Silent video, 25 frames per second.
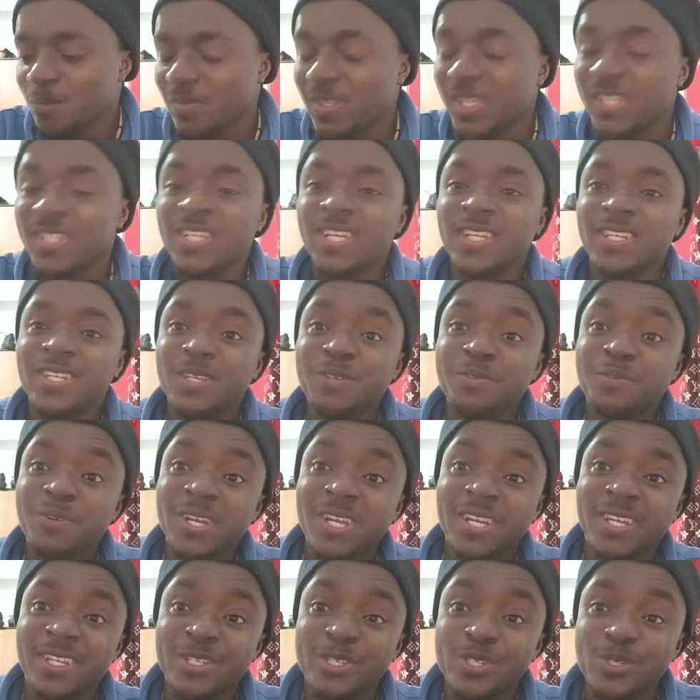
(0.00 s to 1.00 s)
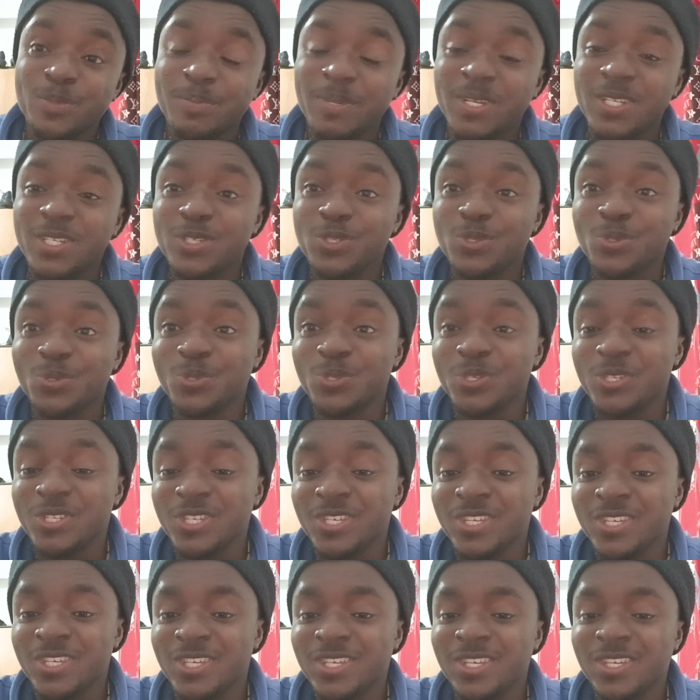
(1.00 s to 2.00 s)
They never expect to
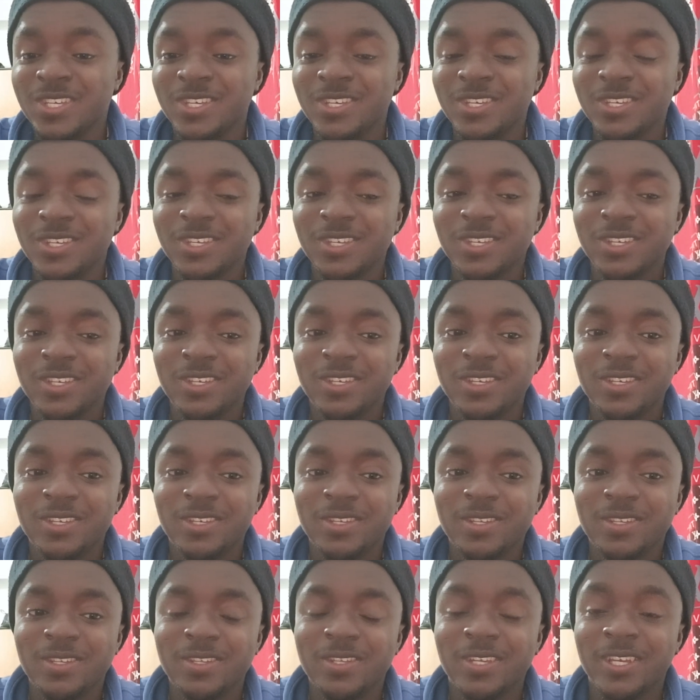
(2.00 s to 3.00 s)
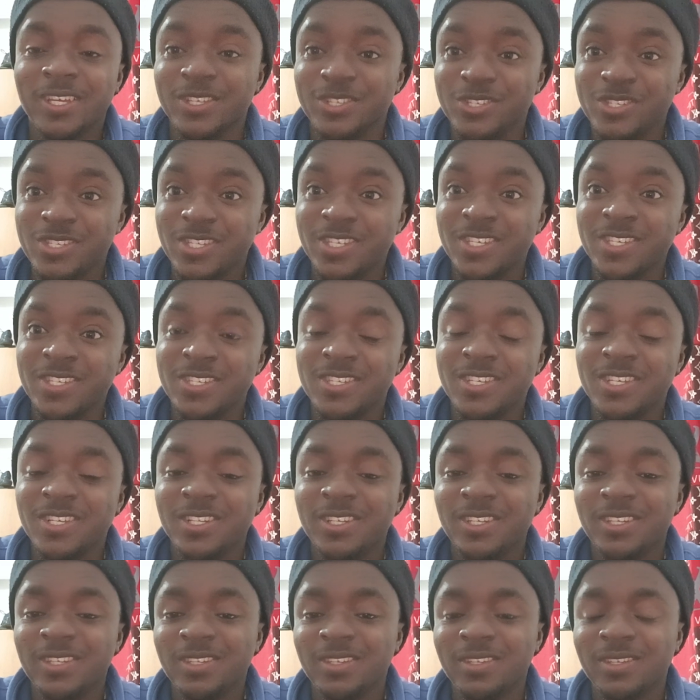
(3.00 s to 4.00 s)
see a
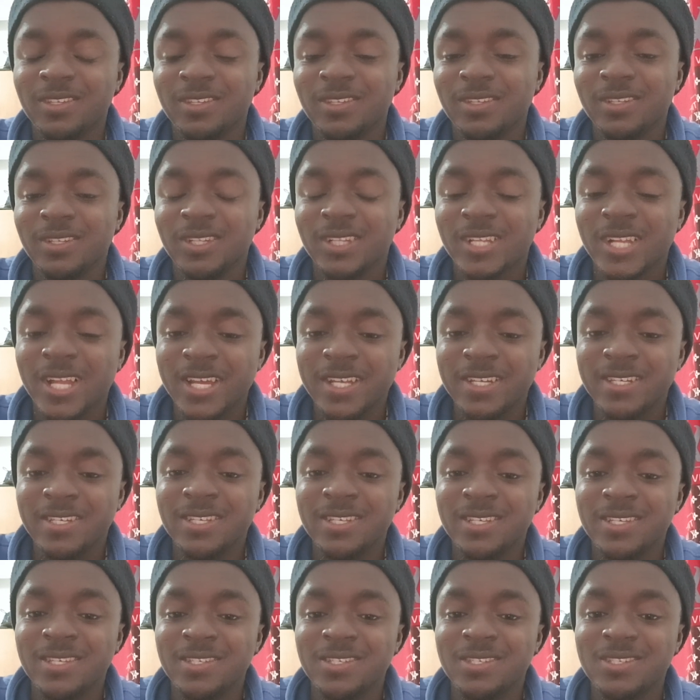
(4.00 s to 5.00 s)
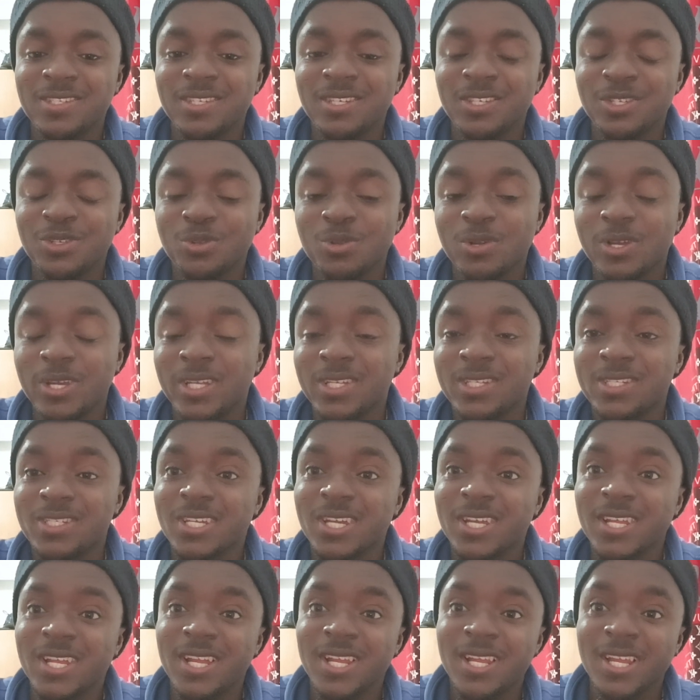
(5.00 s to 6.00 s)
season like this in your
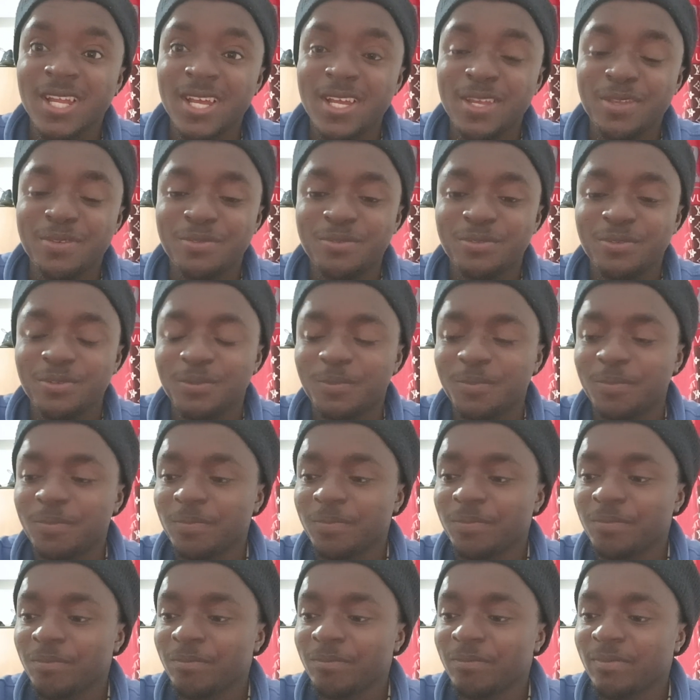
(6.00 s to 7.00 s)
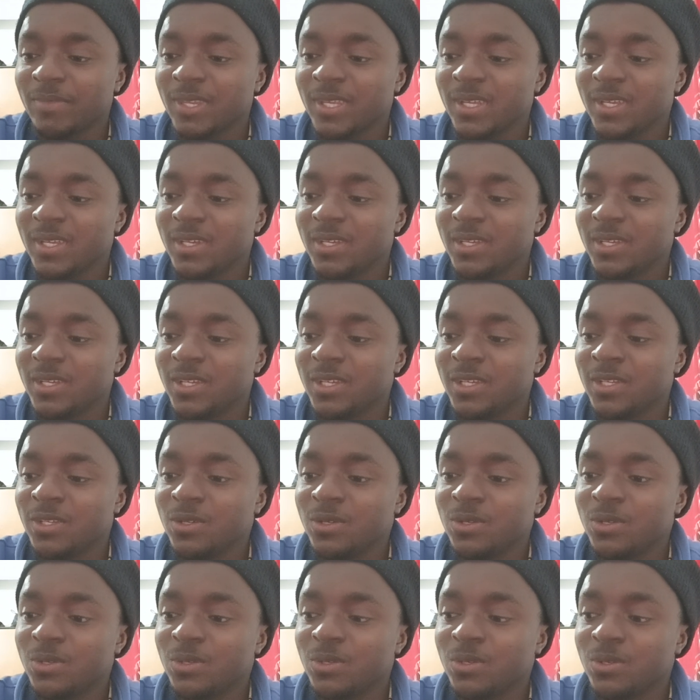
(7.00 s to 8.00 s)
entire life. You
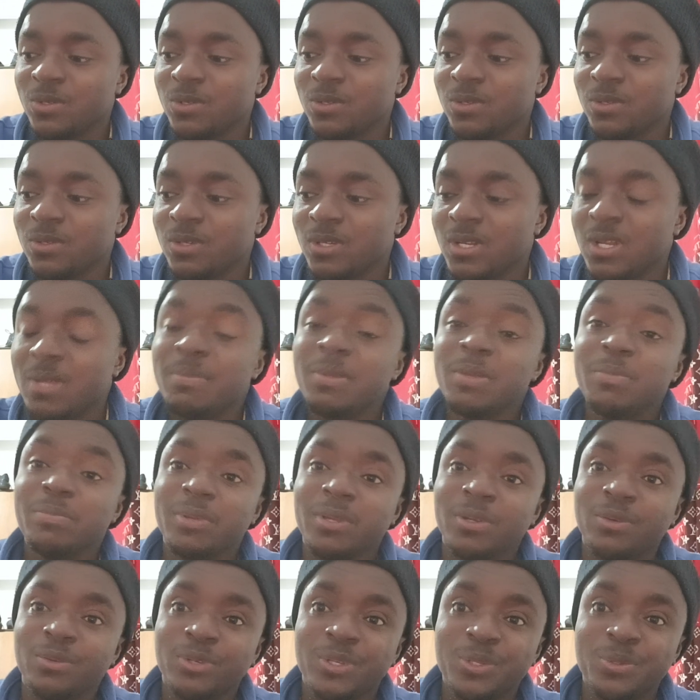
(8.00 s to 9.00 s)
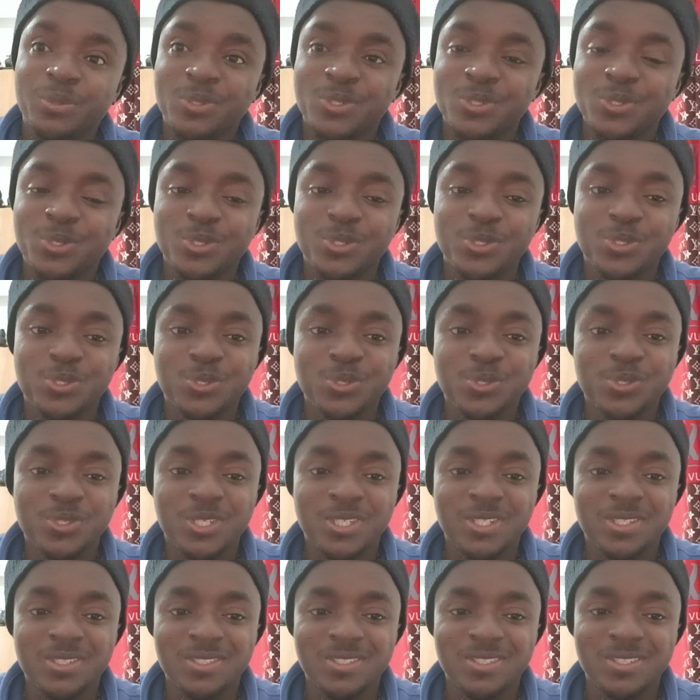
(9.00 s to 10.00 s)
know, let me be real with your
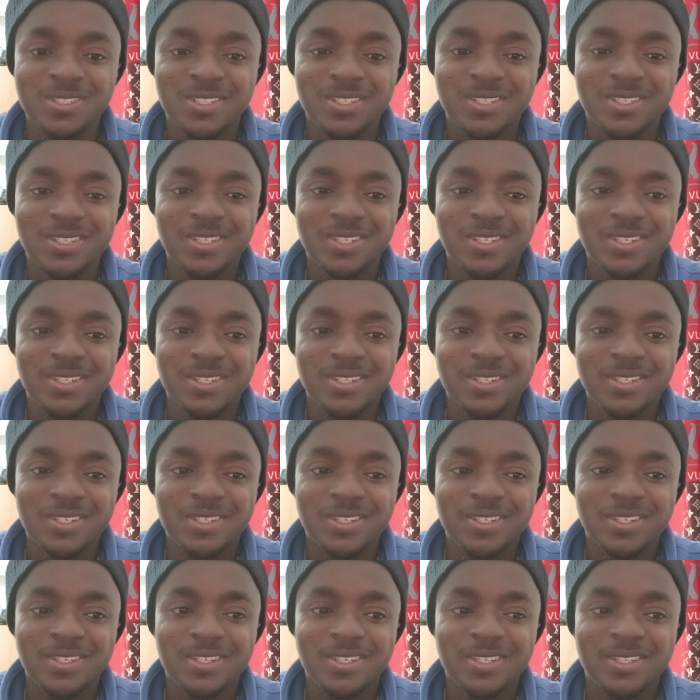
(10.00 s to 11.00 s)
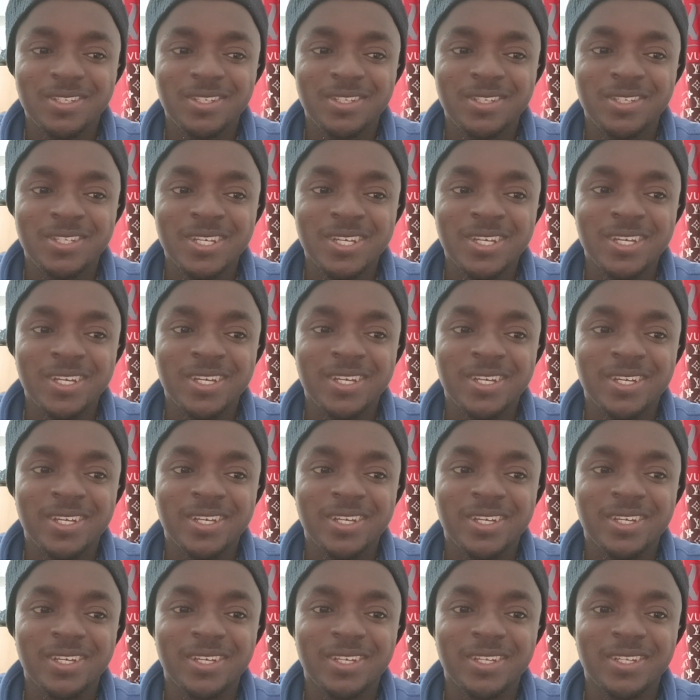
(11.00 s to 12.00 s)
choices.
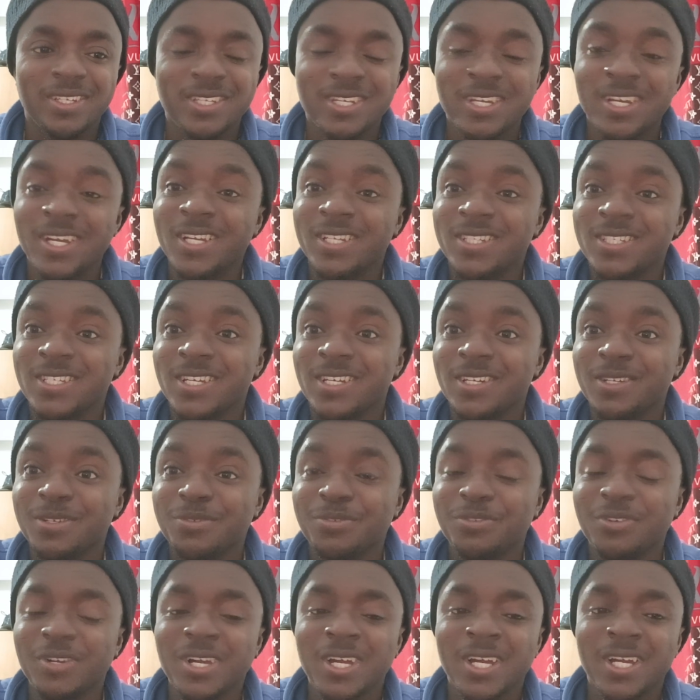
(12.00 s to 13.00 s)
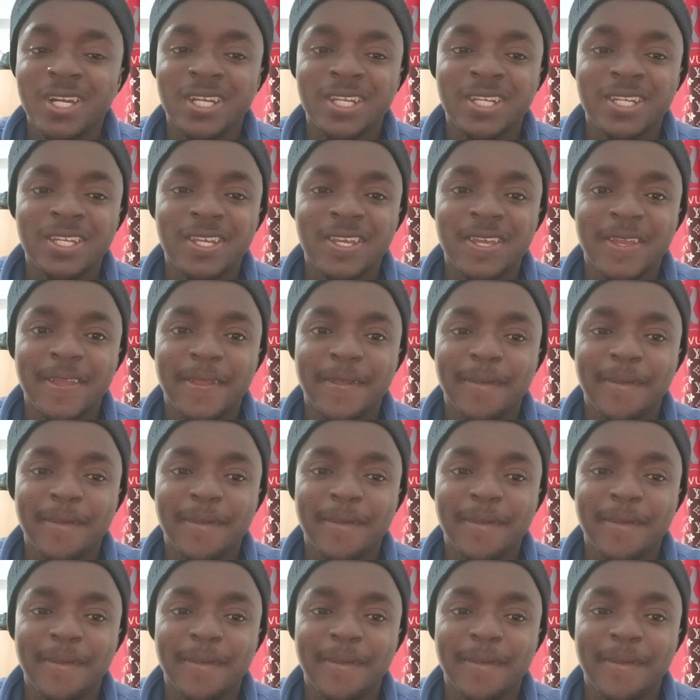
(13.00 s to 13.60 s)
They are terrified.